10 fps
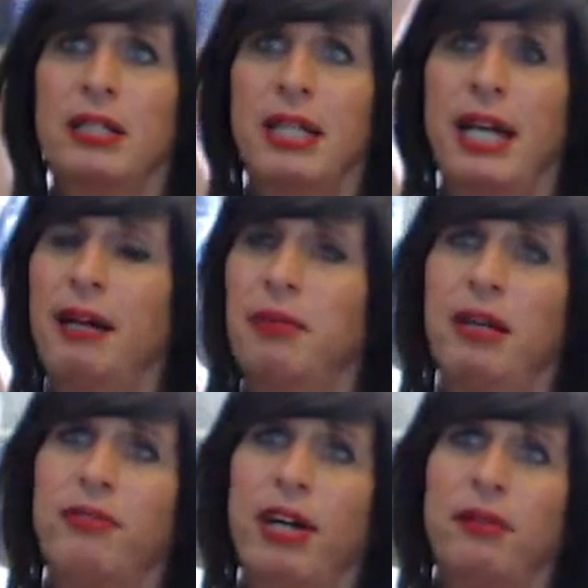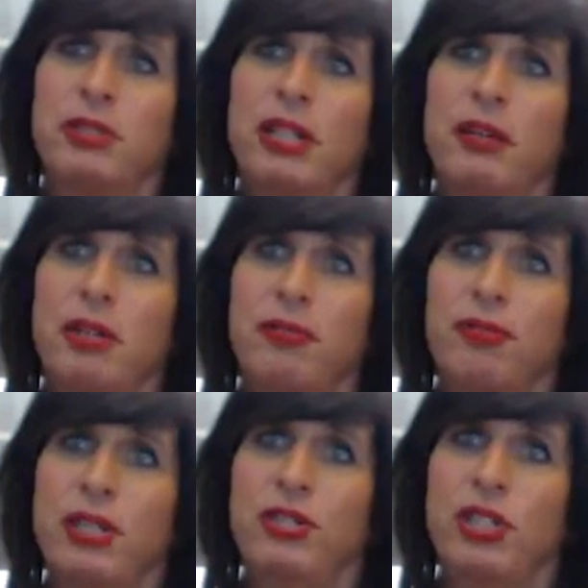Yeah, if I was given a
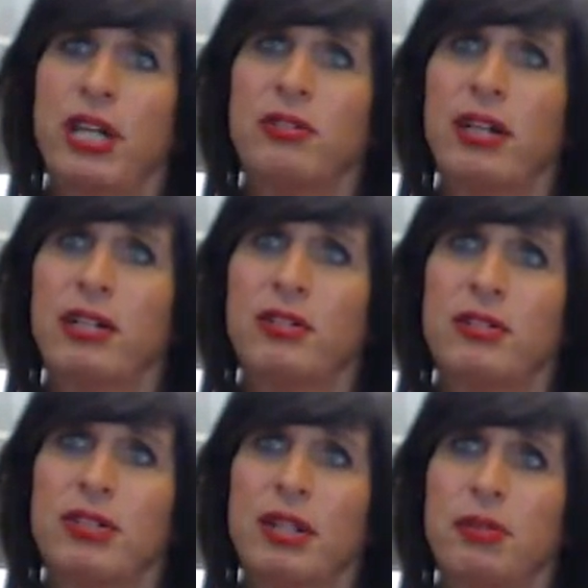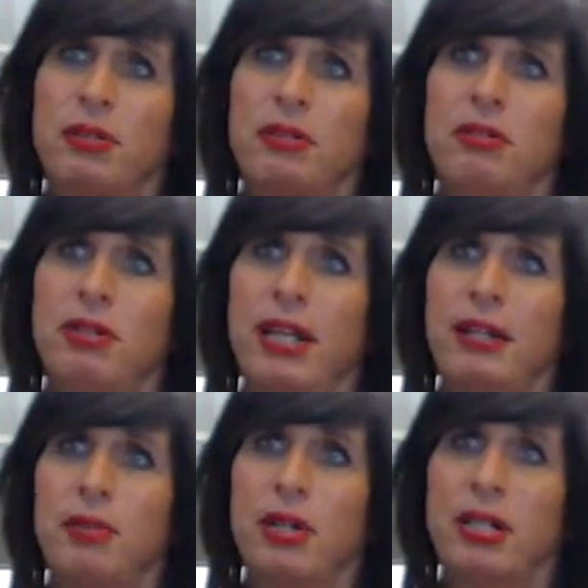free generator or something, you
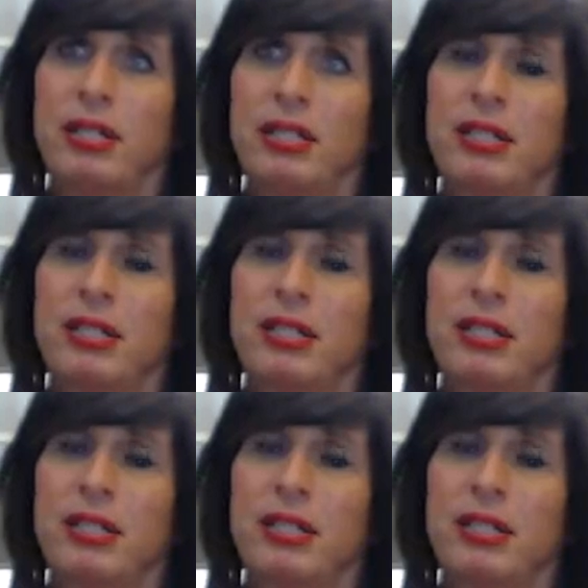damn right.